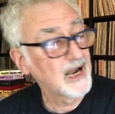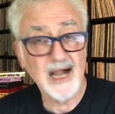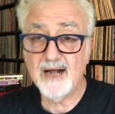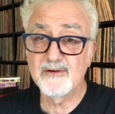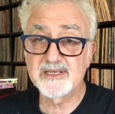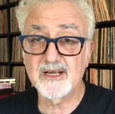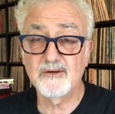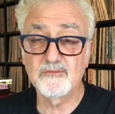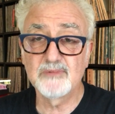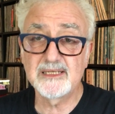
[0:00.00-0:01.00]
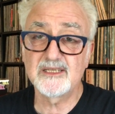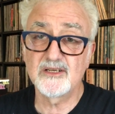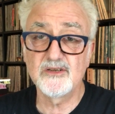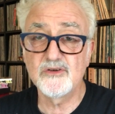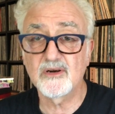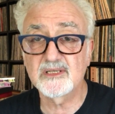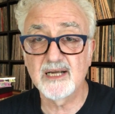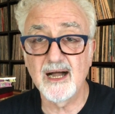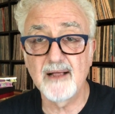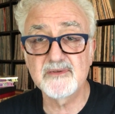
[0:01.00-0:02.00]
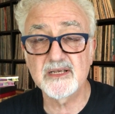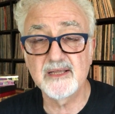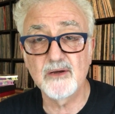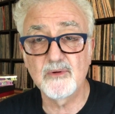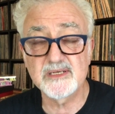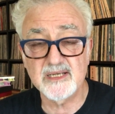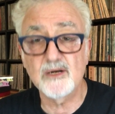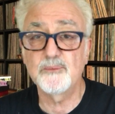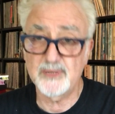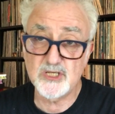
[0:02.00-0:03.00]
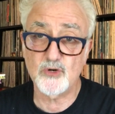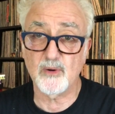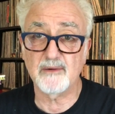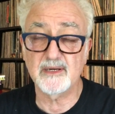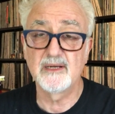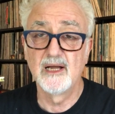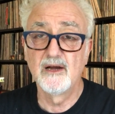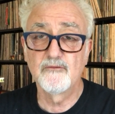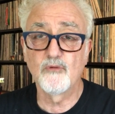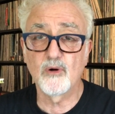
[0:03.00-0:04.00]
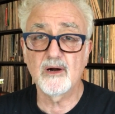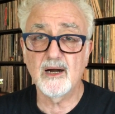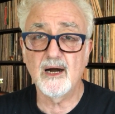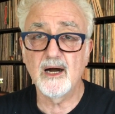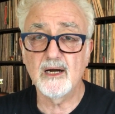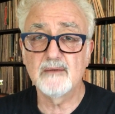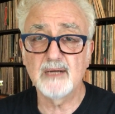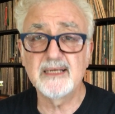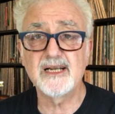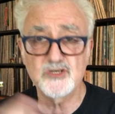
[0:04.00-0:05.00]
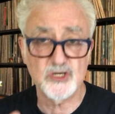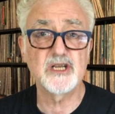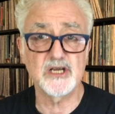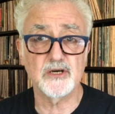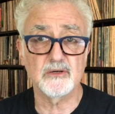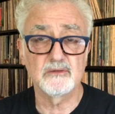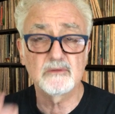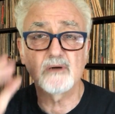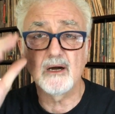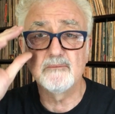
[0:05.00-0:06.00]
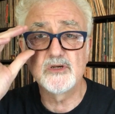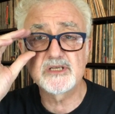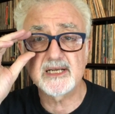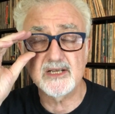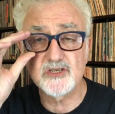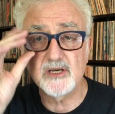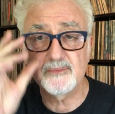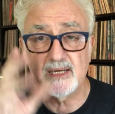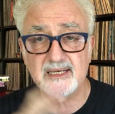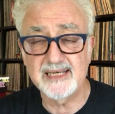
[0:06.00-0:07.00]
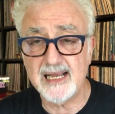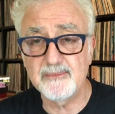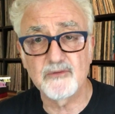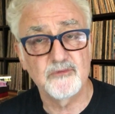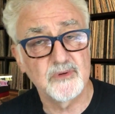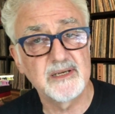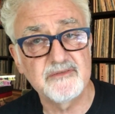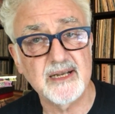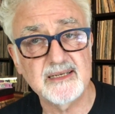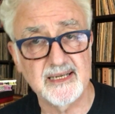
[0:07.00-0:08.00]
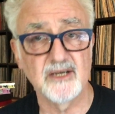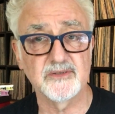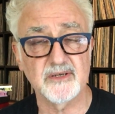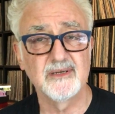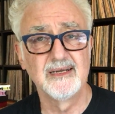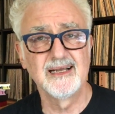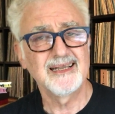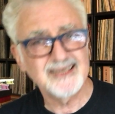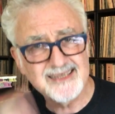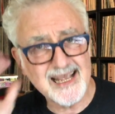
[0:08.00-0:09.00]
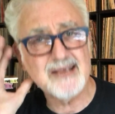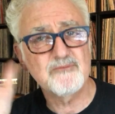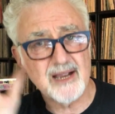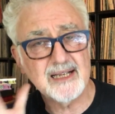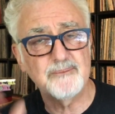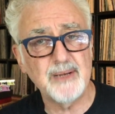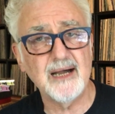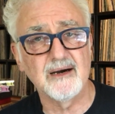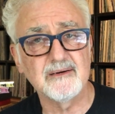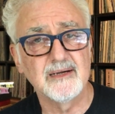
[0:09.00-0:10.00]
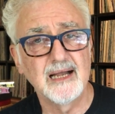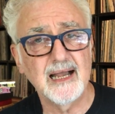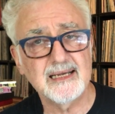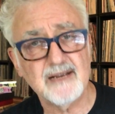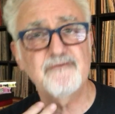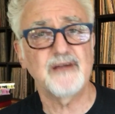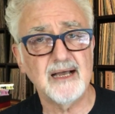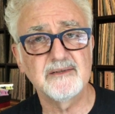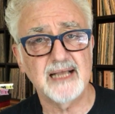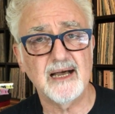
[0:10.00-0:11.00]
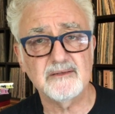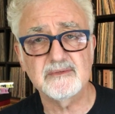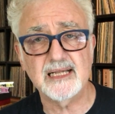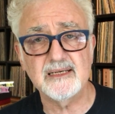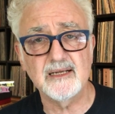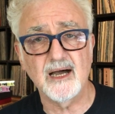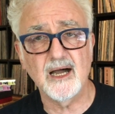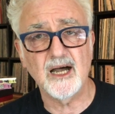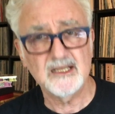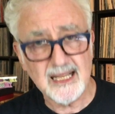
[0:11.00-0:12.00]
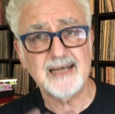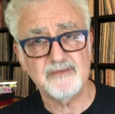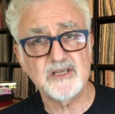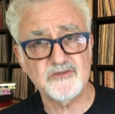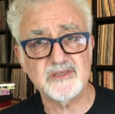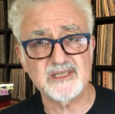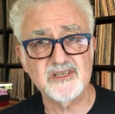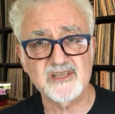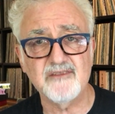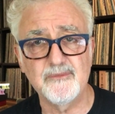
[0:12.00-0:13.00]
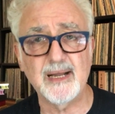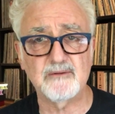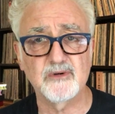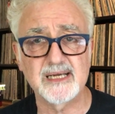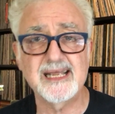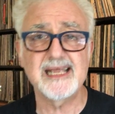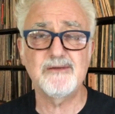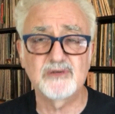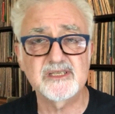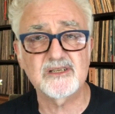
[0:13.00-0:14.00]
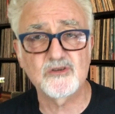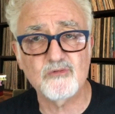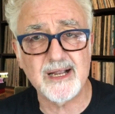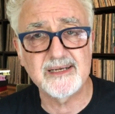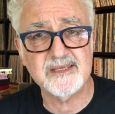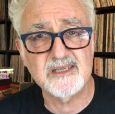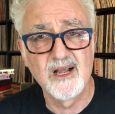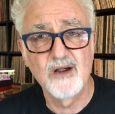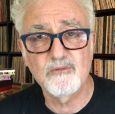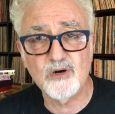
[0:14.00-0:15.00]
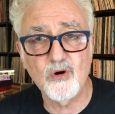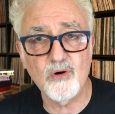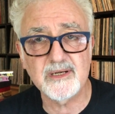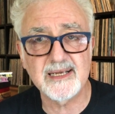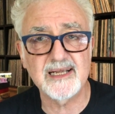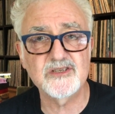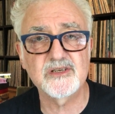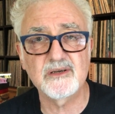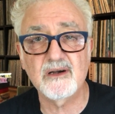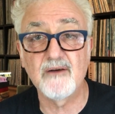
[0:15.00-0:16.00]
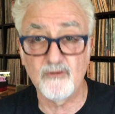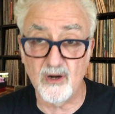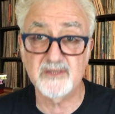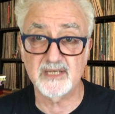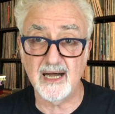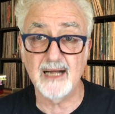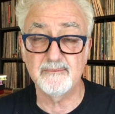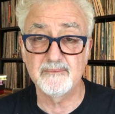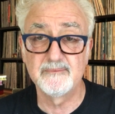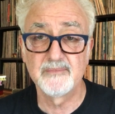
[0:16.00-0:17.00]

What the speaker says: I was reading the New York Times and there was an obituary for an engineer, a music engineer by the name of Rudy Van Gelder. And the name rang a bell. And I found out that a lot of interesting stuff about Rudy. He was the greatest recording engineer of all time.